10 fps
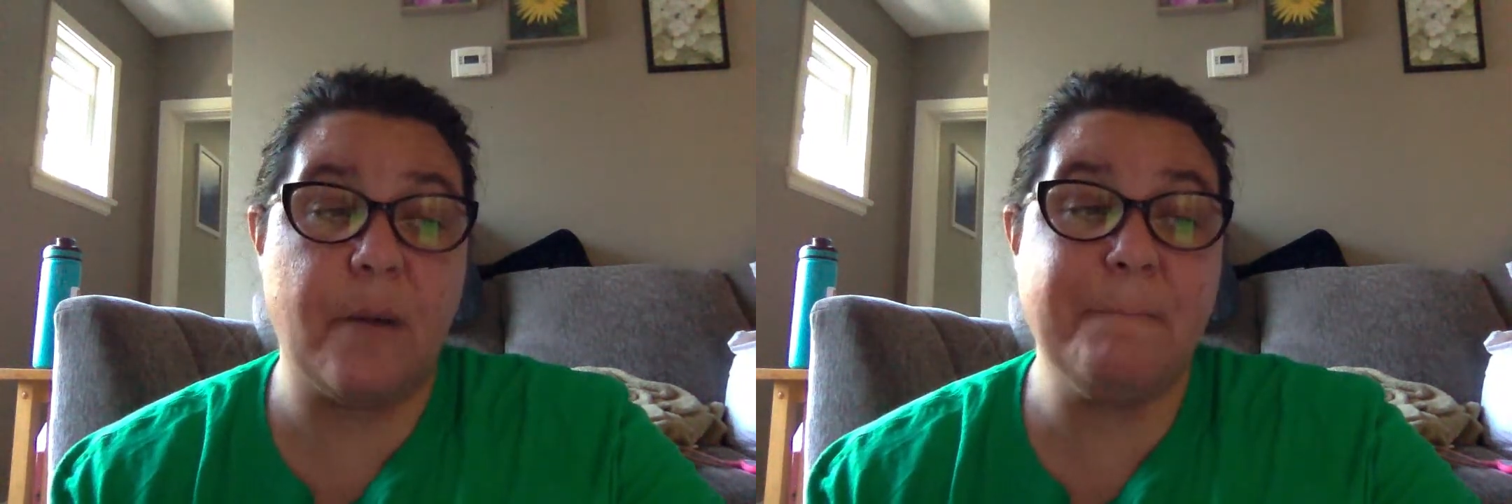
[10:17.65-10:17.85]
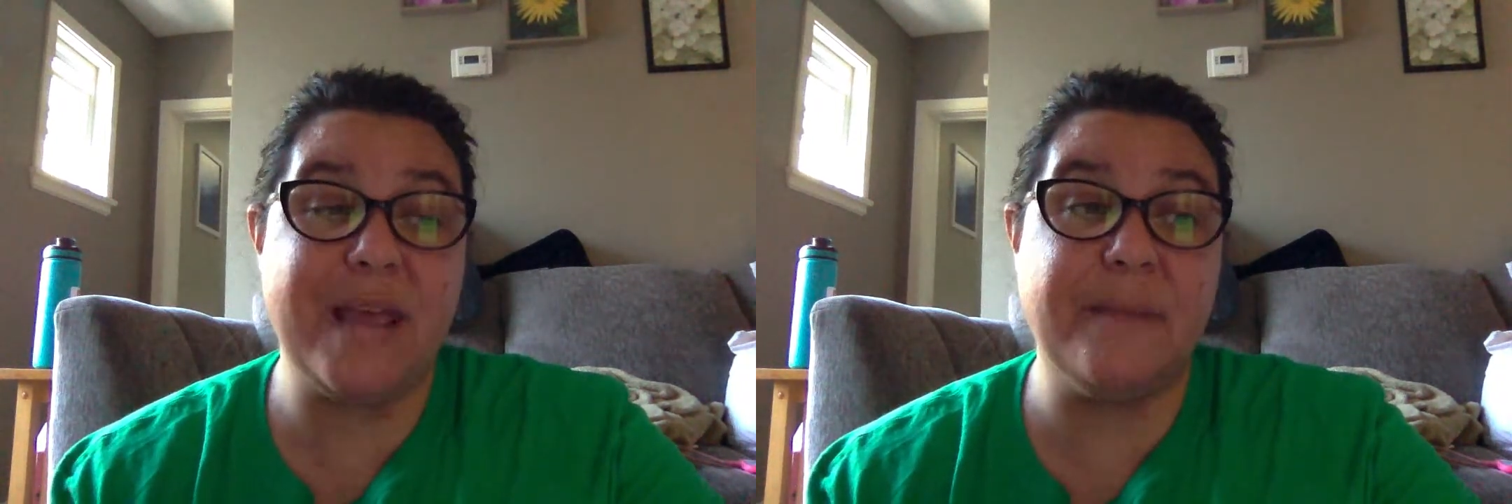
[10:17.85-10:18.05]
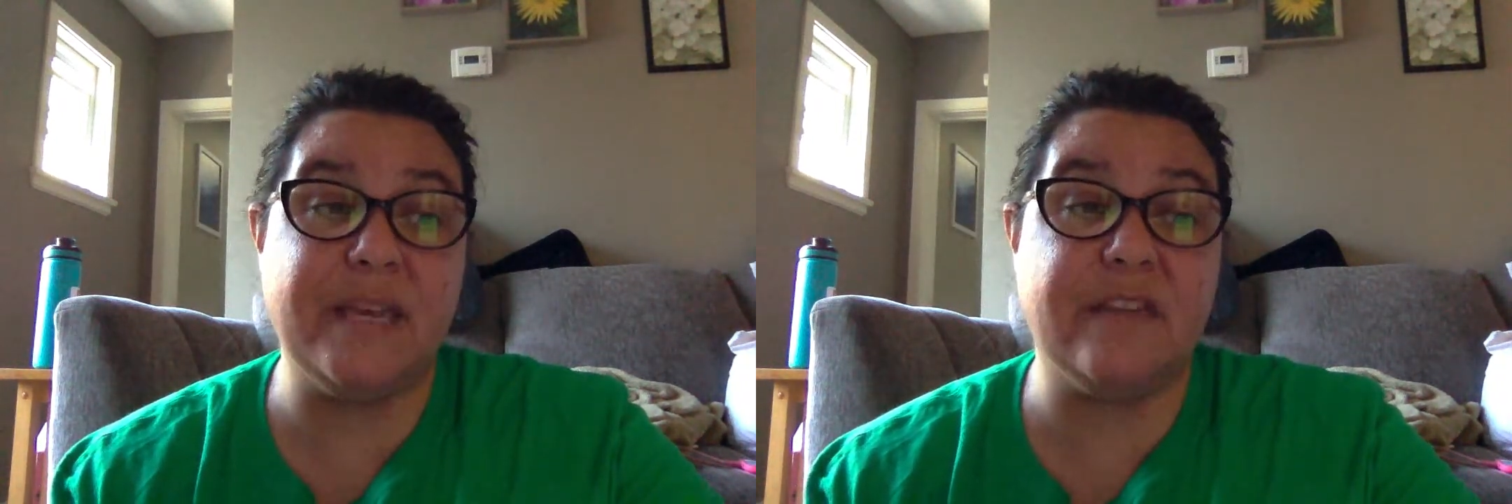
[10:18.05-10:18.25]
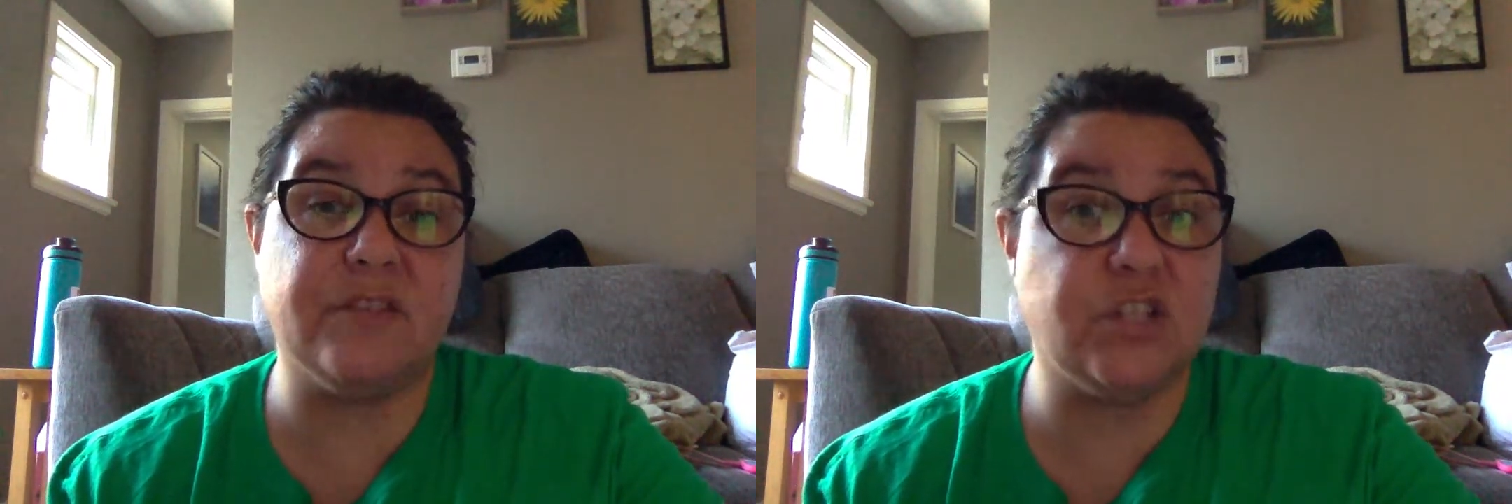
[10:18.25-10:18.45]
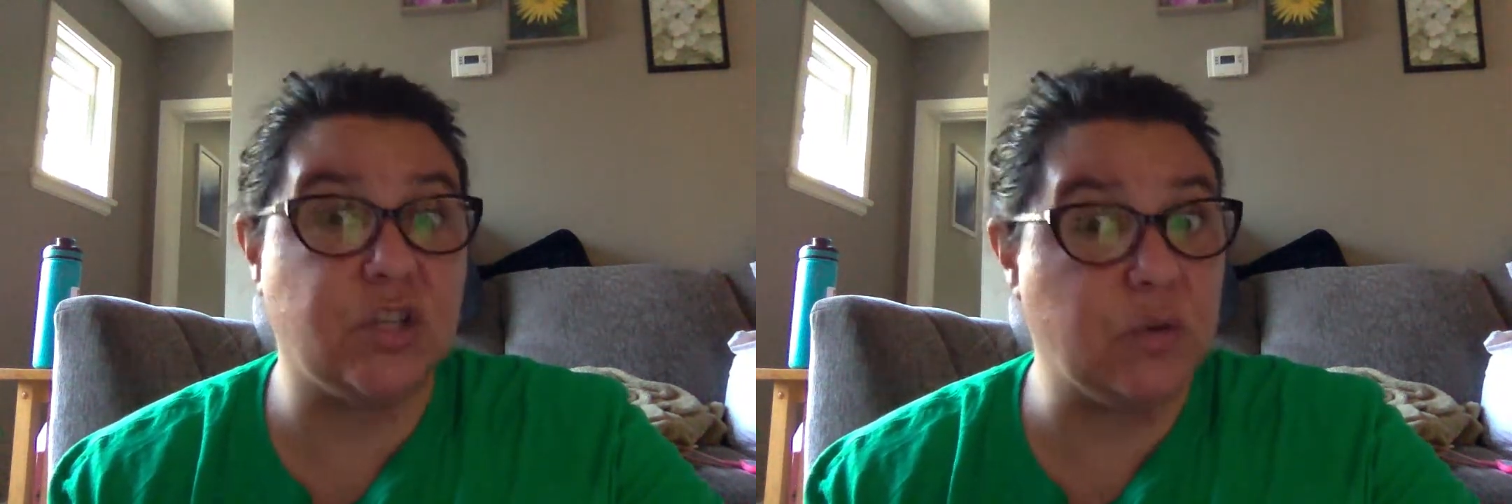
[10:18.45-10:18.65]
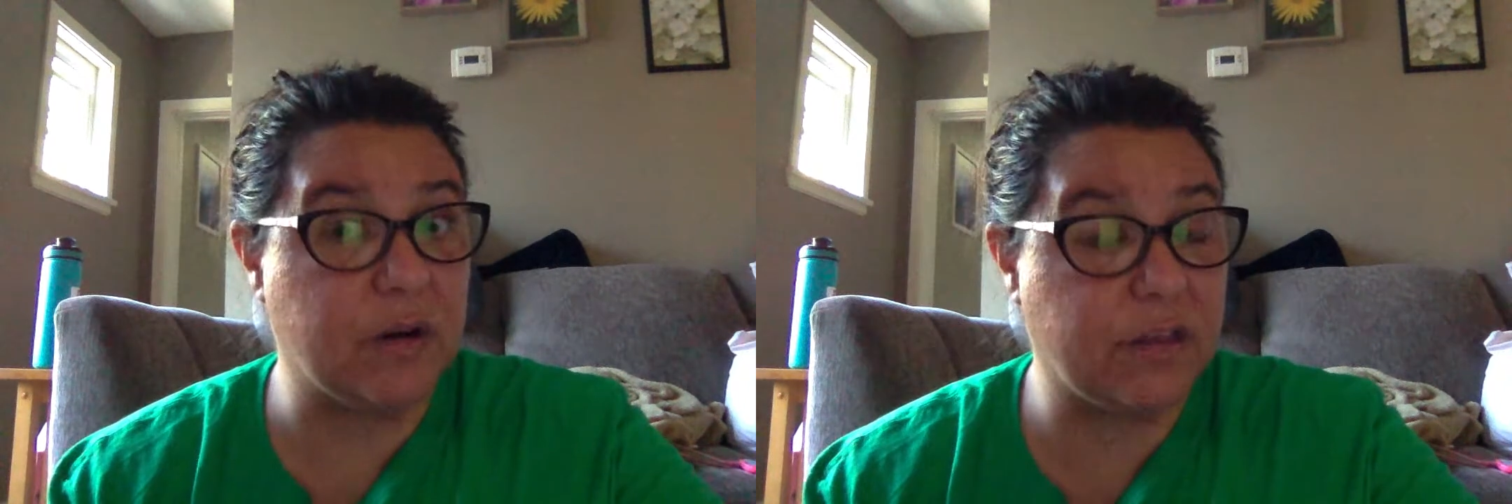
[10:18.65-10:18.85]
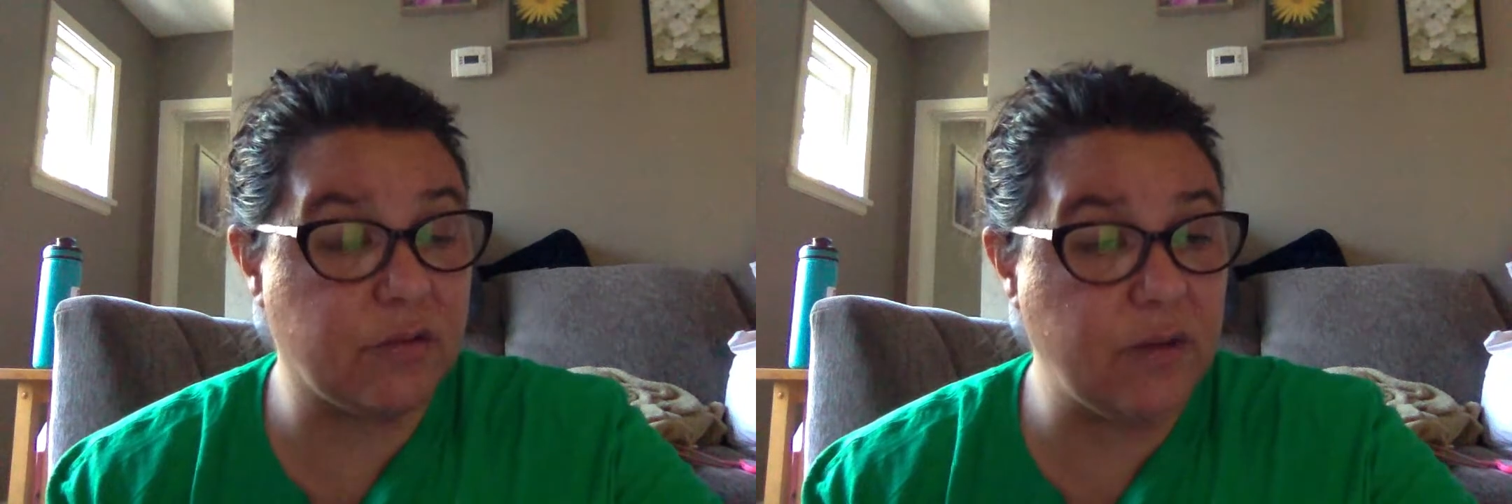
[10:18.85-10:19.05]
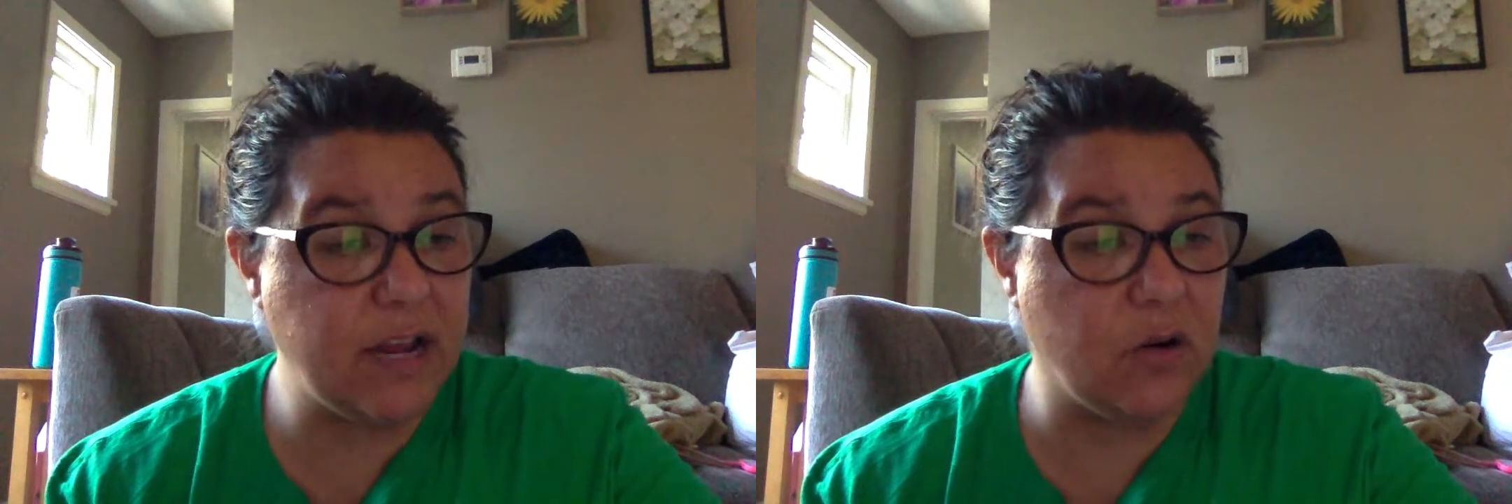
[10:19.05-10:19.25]
maybe even two or
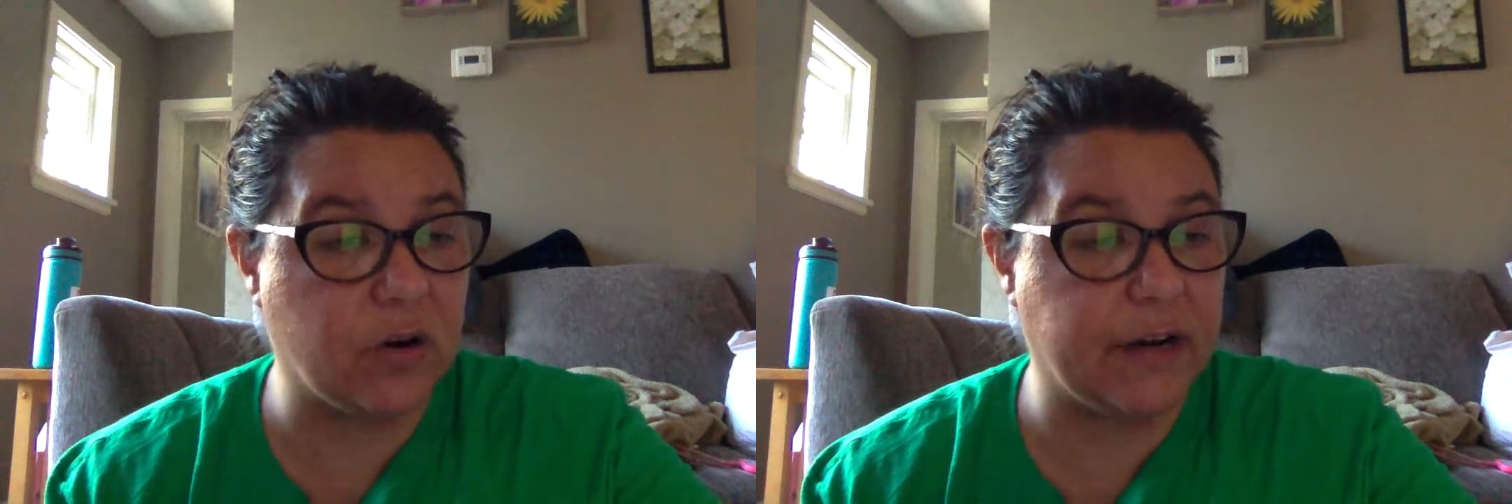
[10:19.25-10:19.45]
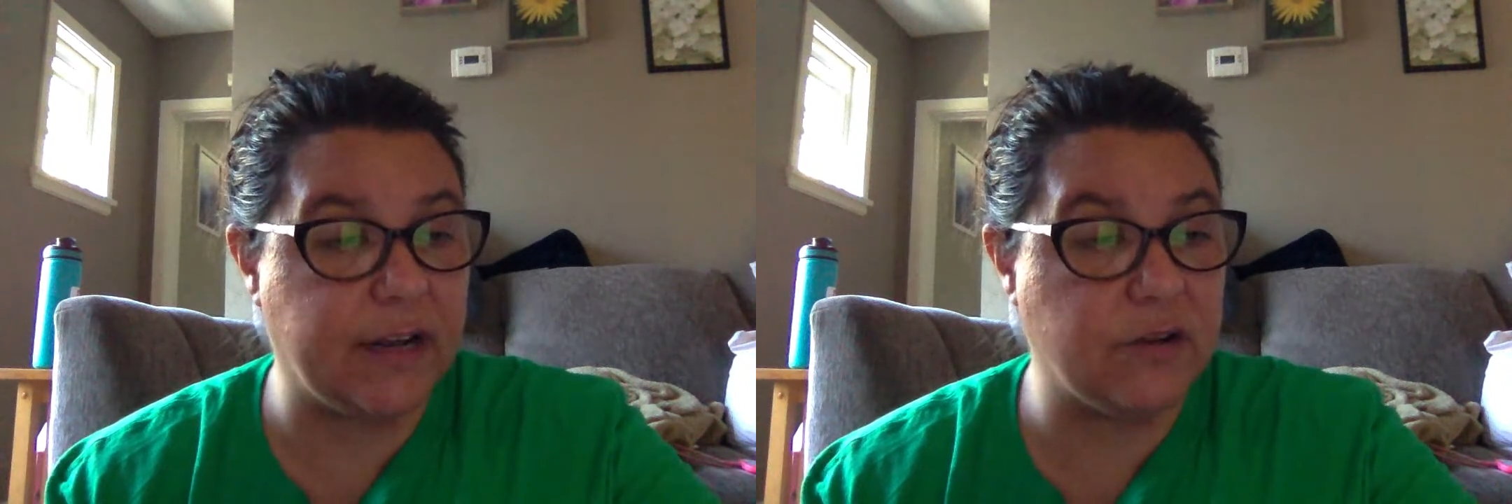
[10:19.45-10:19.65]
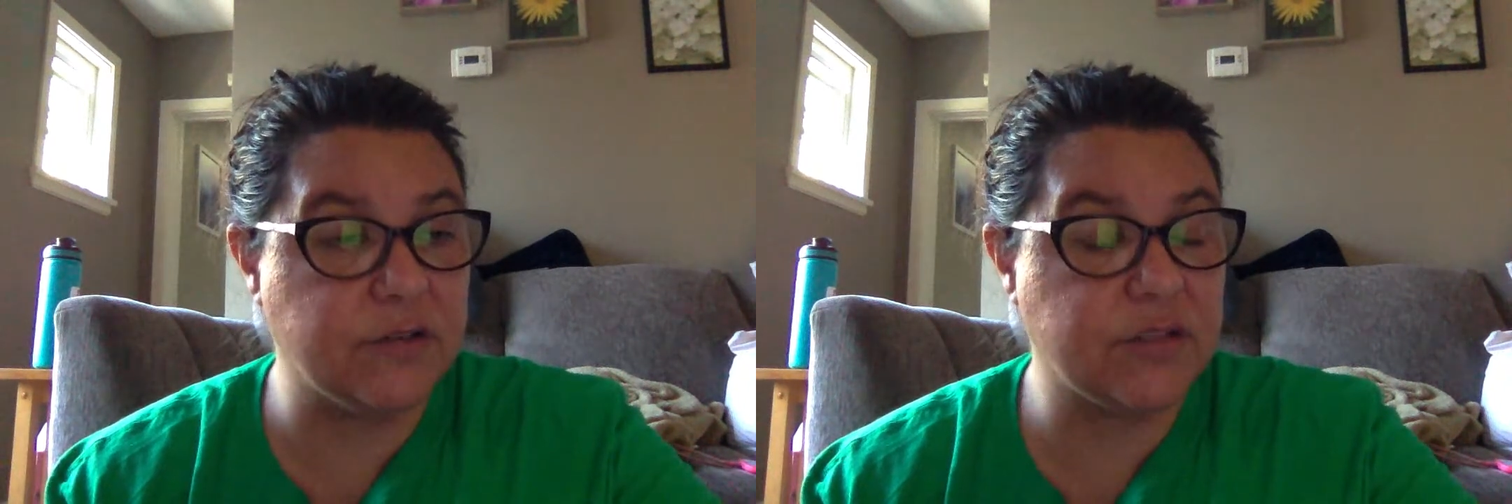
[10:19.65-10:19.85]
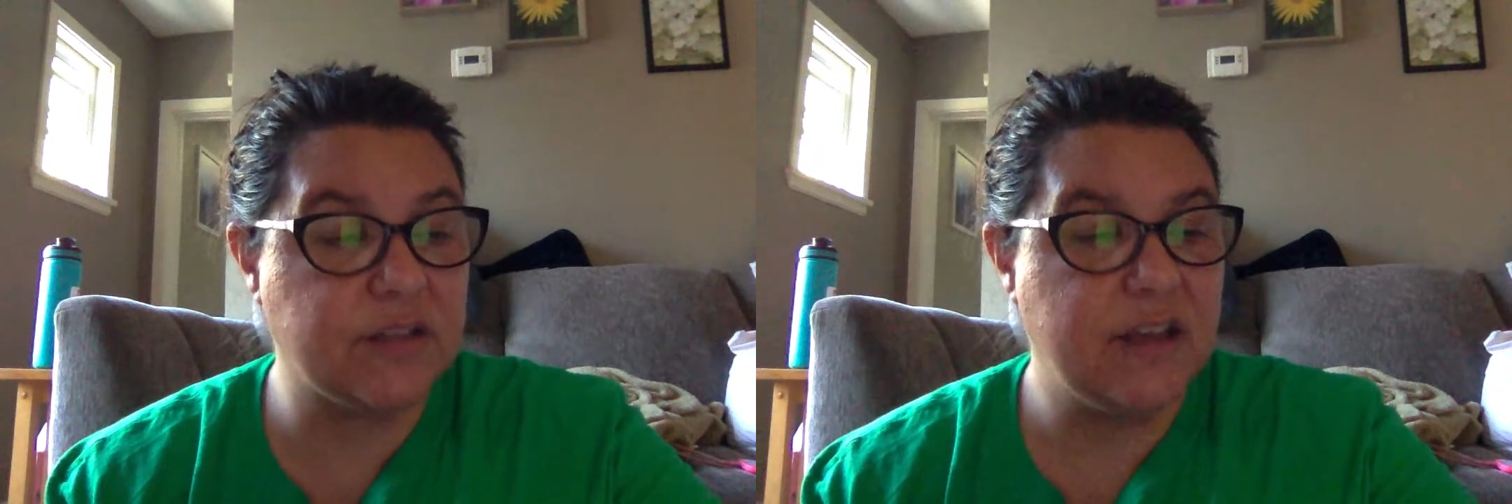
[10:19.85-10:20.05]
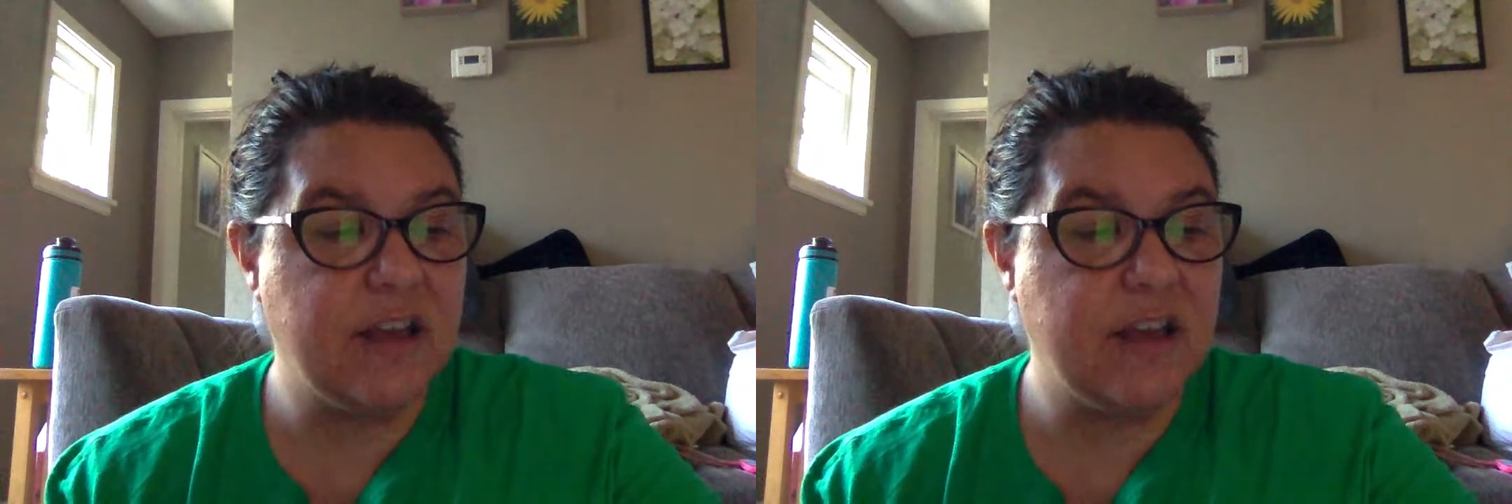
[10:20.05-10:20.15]
three Oreos.